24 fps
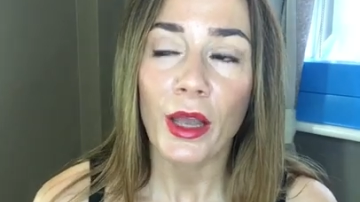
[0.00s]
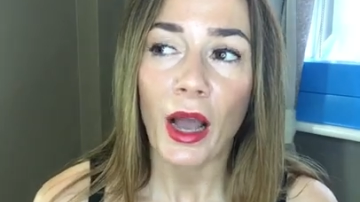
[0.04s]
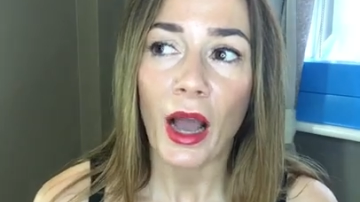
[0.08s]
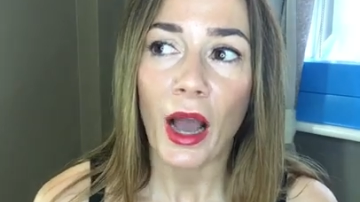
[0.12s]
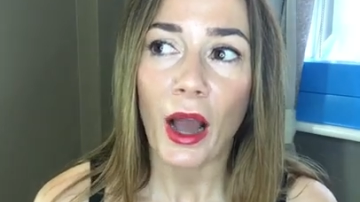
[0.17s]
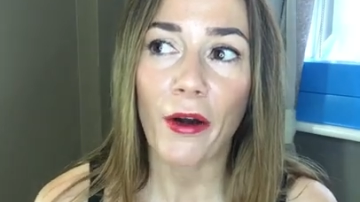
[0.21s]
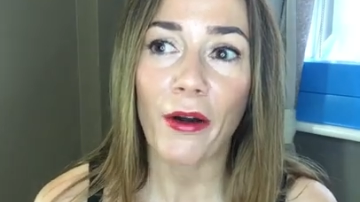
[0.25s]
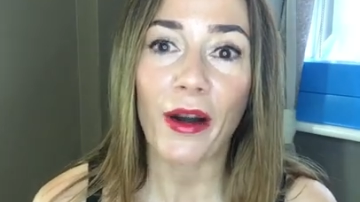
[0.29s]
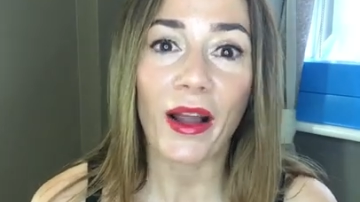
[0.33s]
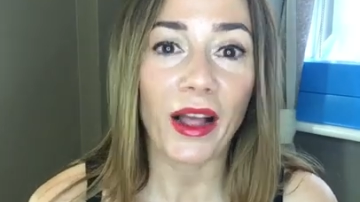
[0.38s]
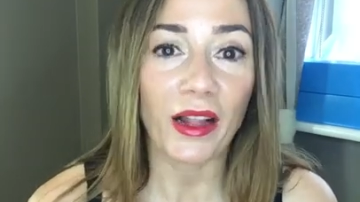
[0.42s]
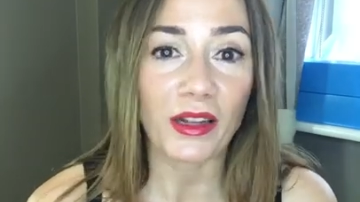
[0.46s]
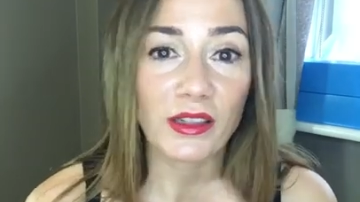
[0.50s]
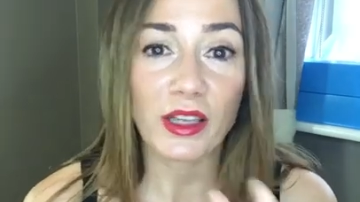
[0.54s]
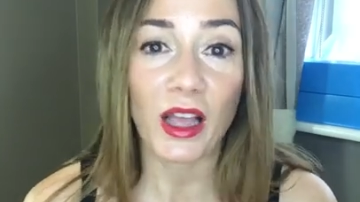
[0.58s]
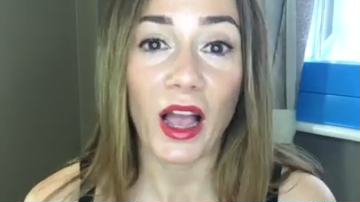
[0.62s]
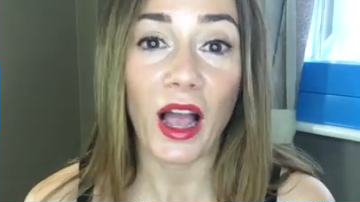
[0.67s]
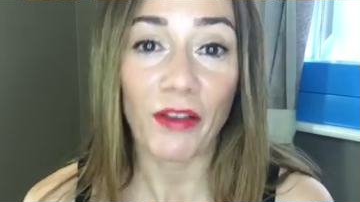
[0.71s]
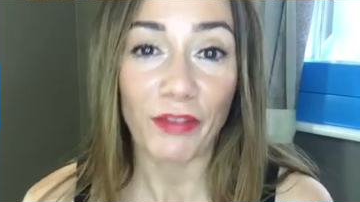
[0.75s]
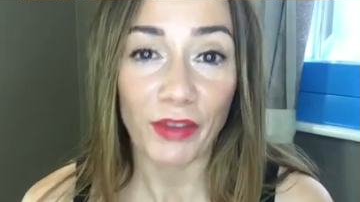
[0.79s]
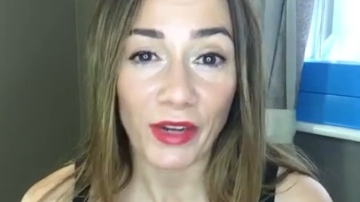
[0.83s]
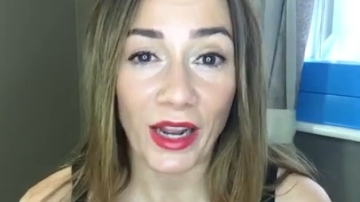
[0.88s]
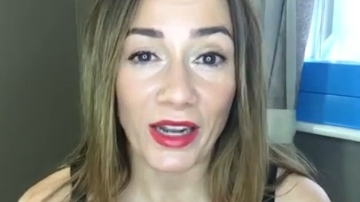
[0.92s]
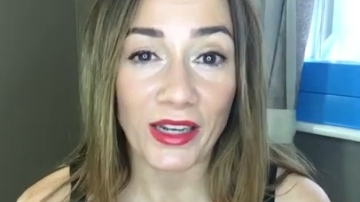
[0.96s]
or to
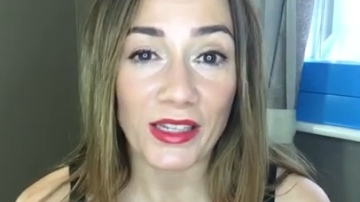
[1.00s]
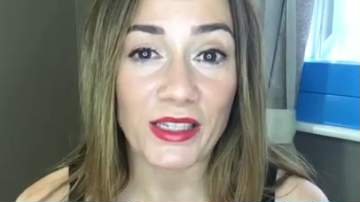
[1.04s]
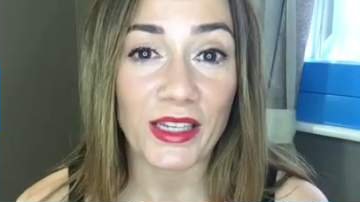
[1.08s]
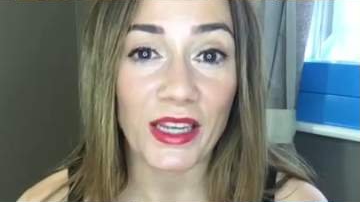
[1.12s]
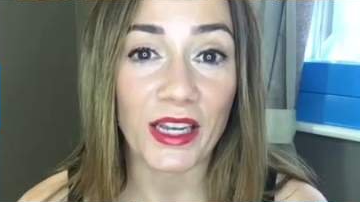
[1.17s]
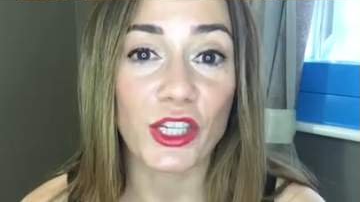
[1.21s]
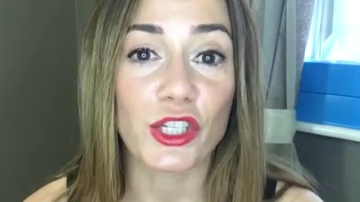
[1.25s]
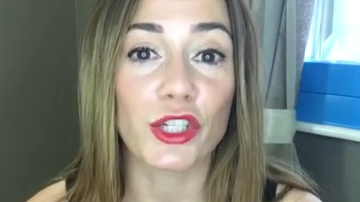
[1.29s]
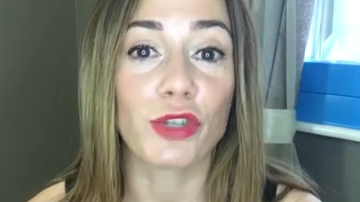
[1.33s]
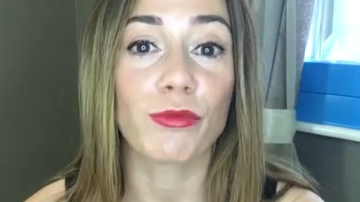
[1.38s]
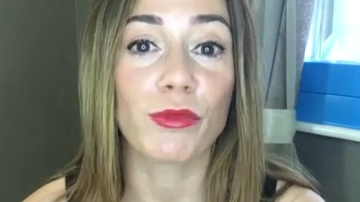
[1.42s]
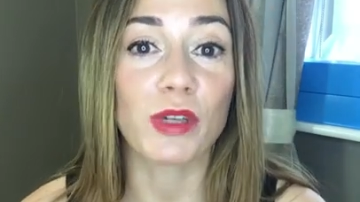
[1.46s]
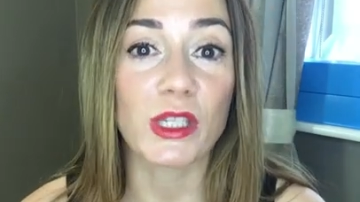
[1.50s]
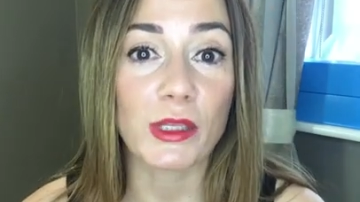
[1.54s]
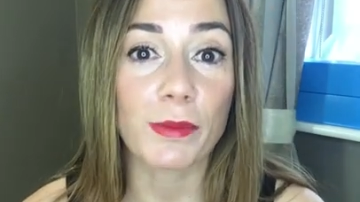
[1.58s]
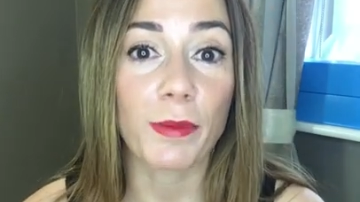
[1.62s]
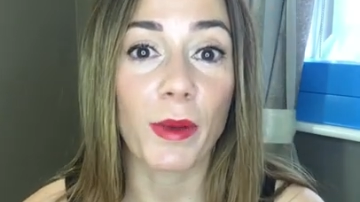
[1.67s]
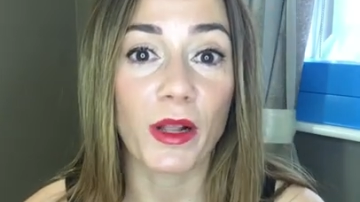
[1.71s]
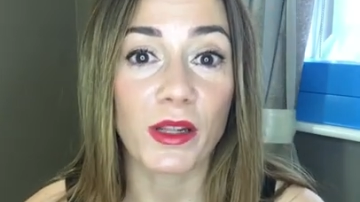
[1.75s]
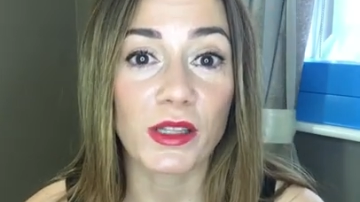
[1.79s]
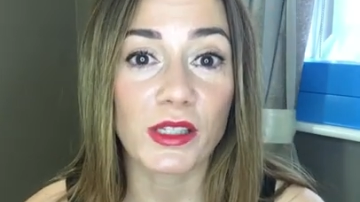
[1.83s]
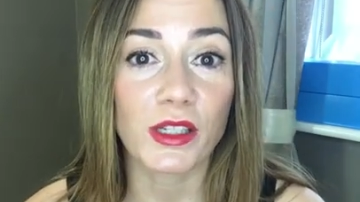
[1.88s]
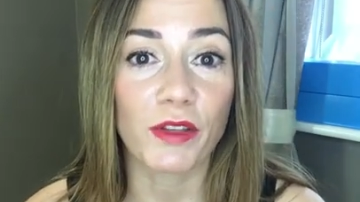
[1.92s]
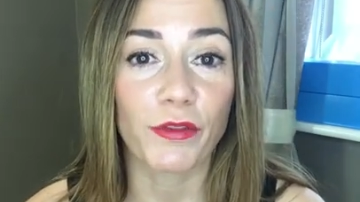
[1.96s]
have an anti-aging
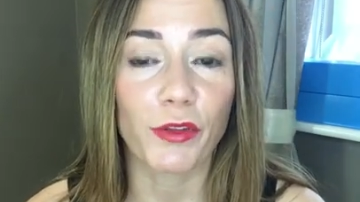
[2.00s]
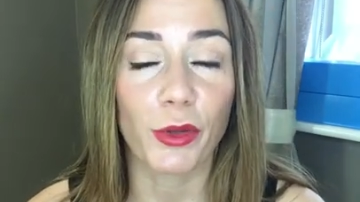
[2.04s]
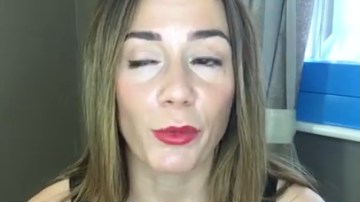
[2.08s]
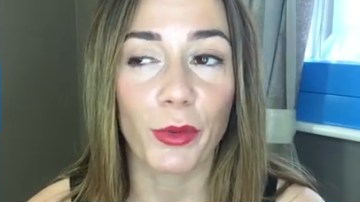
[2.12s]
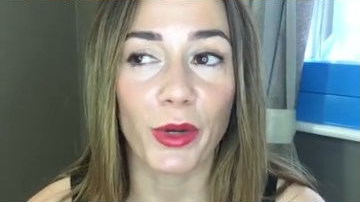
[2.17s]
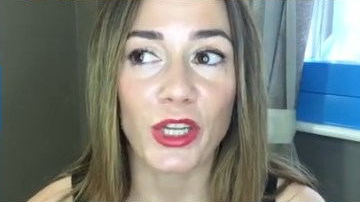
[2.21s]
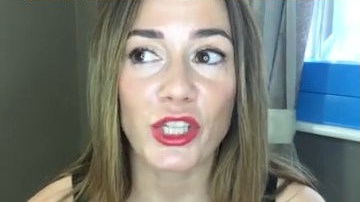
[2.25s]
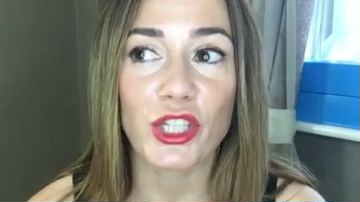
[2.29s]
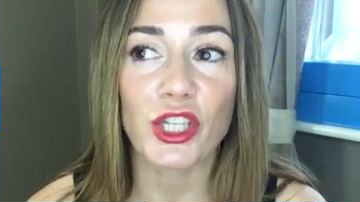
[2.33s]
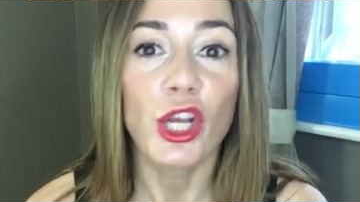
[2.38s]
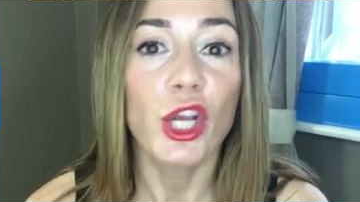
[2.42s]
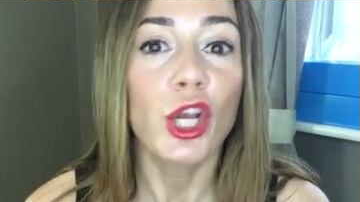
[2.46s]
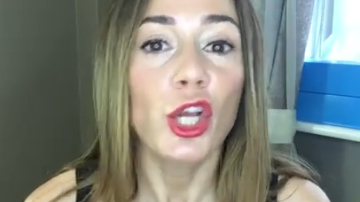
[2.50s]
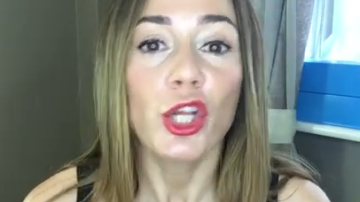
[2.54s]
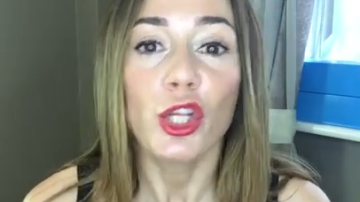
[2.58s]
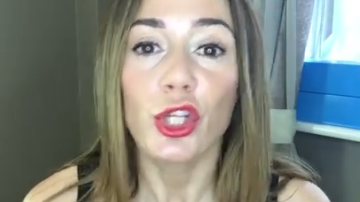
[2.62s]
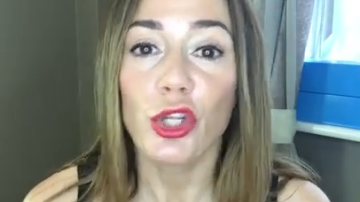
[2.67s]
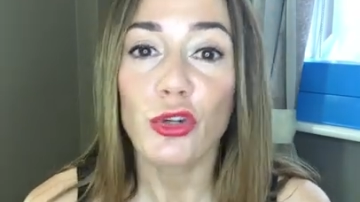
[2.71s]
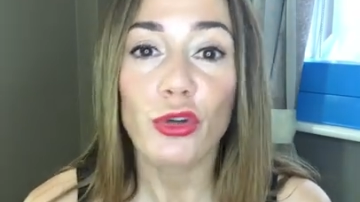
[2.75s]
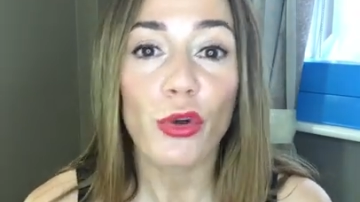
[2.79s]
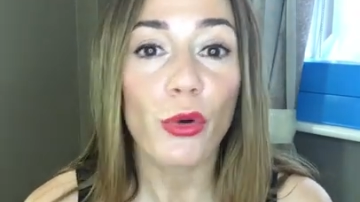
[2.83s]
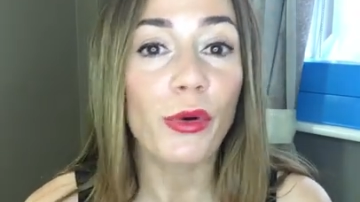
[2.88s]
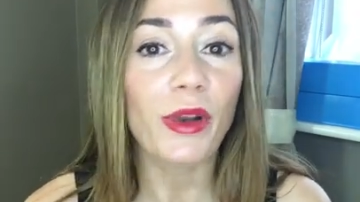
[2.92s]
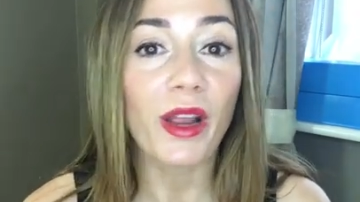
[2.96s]
response if you wish, you
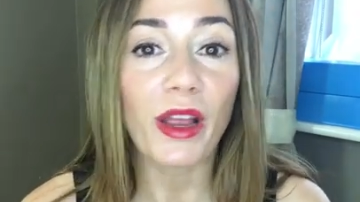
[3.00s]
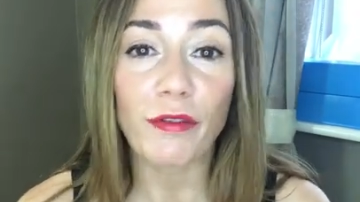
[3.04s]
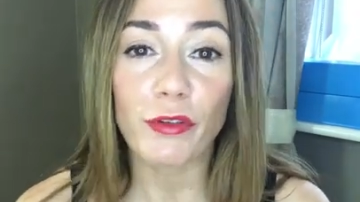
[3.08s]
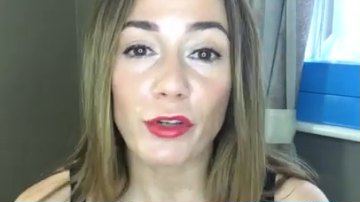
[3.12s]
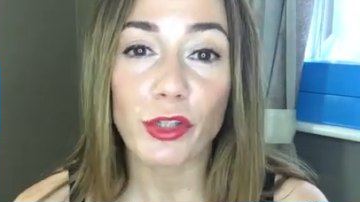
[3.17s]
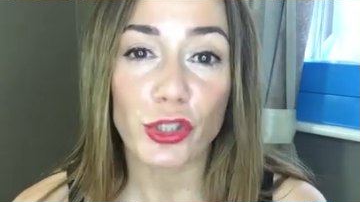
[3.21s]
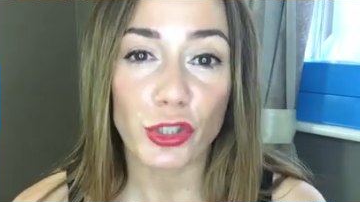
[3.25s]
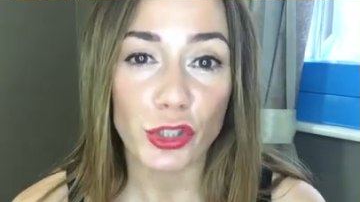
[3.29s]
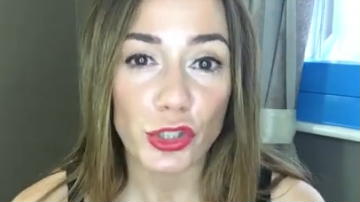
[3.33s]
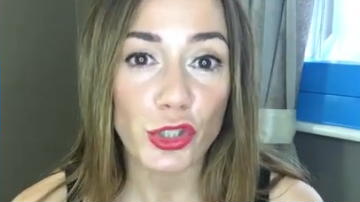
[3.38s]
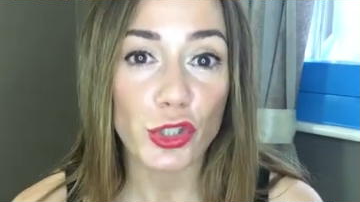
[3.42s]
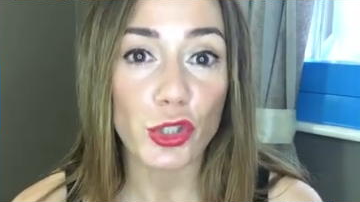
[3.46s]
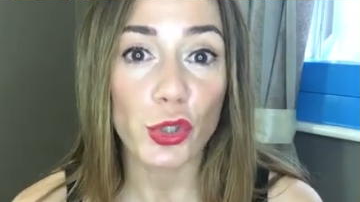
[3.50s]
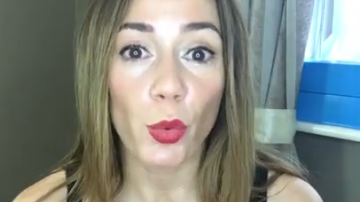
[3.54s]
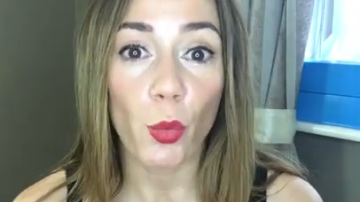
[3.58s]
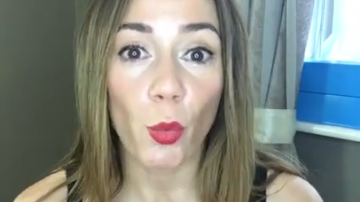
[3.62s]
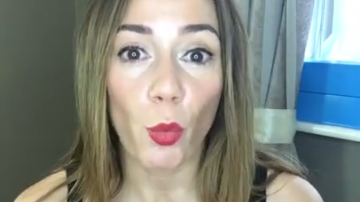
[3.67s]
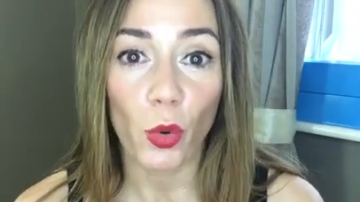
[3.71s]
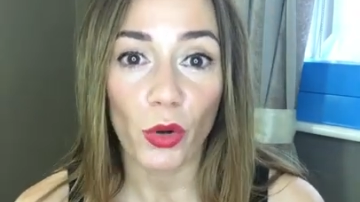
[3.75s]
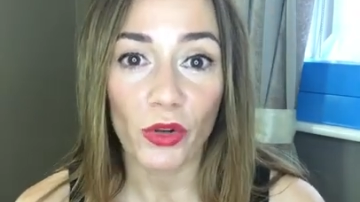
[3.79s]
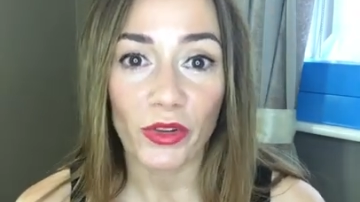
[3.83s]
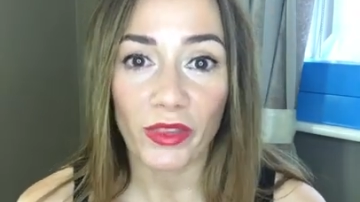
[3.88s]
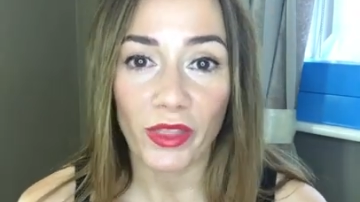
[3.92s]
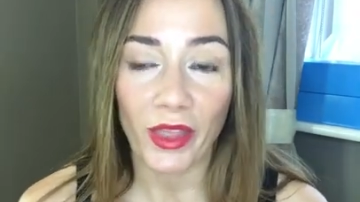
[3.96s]
don't ever just do
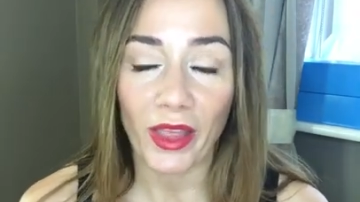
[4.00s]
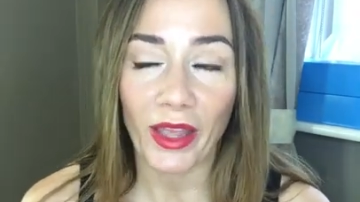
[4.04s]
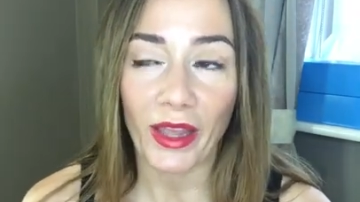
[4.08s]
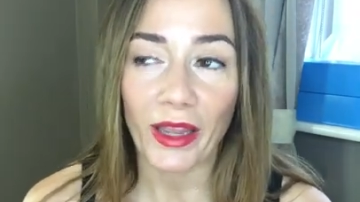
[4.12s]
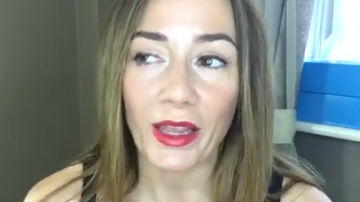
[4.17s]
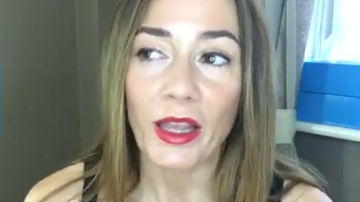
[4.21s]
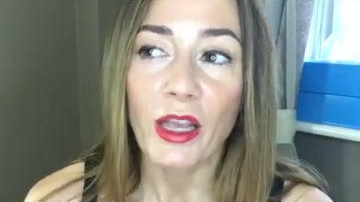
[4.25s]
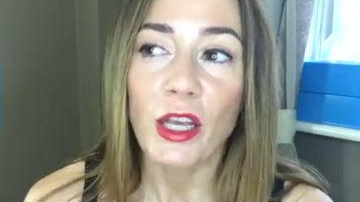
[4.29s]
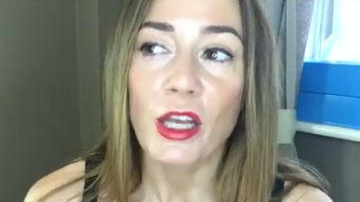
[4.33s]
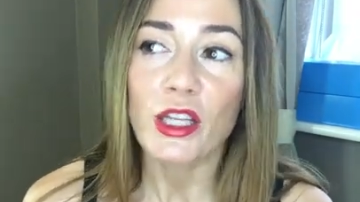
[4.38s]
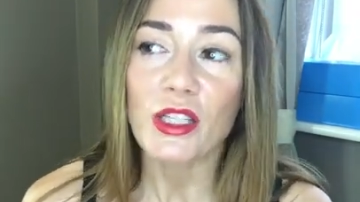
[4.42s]
one thing.